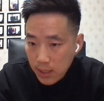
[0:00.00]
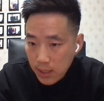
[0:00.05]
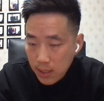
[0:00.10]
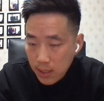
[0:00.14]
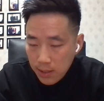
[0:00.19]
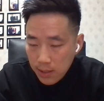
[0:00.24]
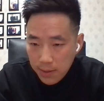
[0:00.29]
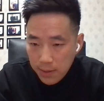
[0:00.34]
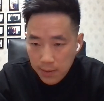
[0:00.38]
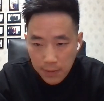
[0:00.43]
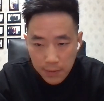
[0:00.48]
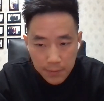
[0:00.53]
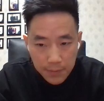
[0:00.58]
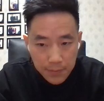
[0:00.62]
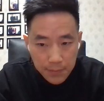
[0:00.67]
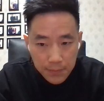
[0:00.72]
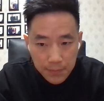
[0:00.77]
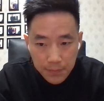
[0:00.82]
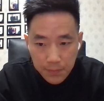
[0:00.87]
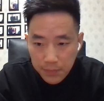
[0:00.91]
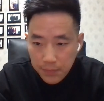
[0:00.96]

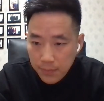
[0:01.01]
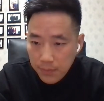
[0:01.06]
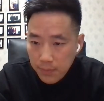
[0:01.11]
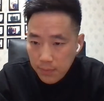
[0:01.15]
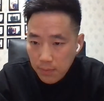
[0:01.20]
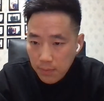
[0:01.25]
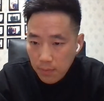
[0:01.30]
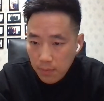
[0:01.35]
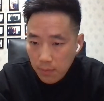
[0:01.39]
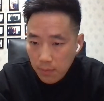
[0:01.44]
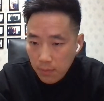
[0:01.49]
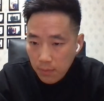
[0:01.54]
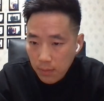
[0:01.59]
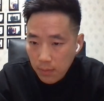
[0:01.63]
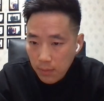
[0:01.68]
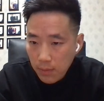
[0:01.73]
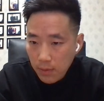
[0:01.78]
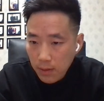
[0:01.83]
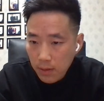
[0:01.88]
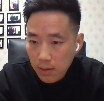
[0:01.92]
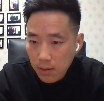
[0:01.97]

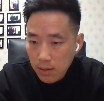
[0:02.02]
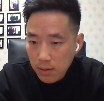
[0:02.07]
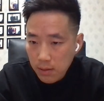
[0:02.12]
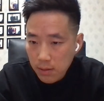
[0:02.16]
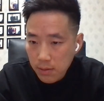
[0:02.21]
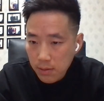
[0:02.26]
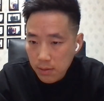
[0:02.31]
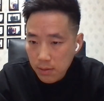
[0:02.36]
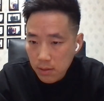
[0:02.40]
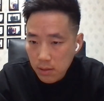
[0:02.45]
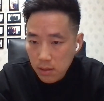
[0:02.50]
No one is speaking in this clip.